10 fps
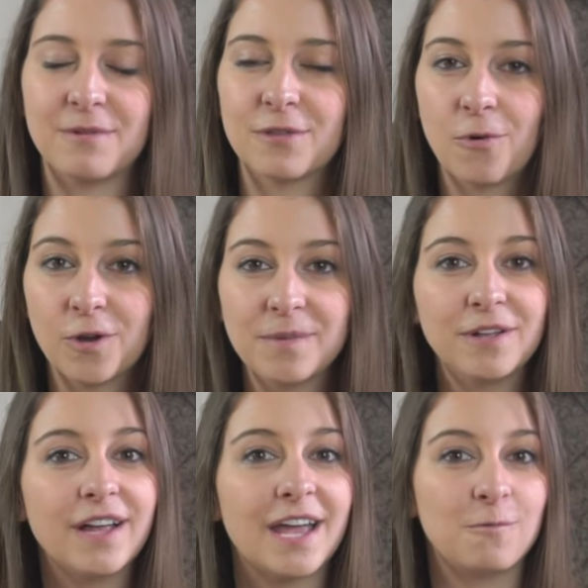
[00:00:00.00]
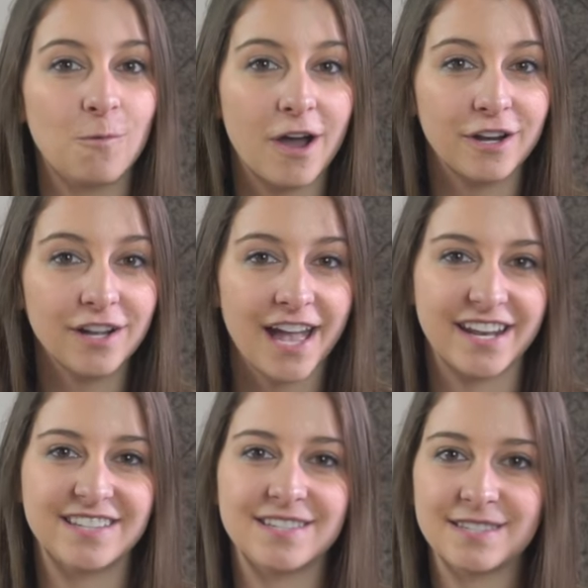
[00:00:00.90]
made with cornmeal and water,
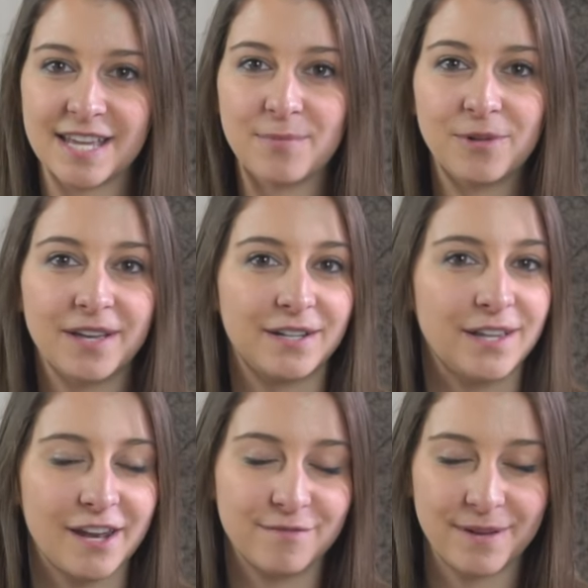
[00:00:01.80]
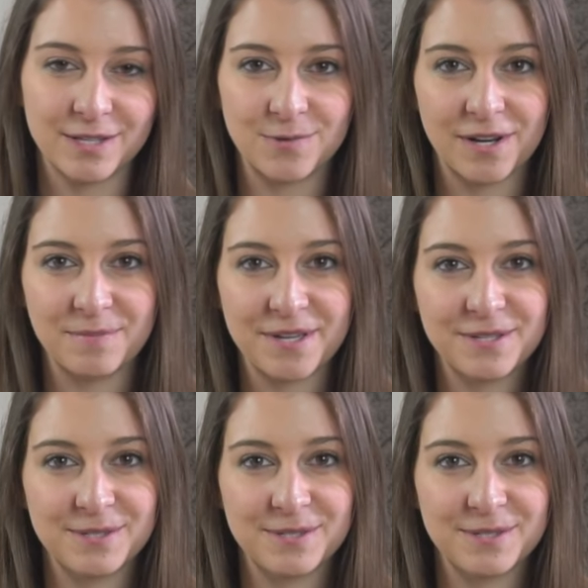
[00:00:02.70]
and it's a staple in a lot of Botswana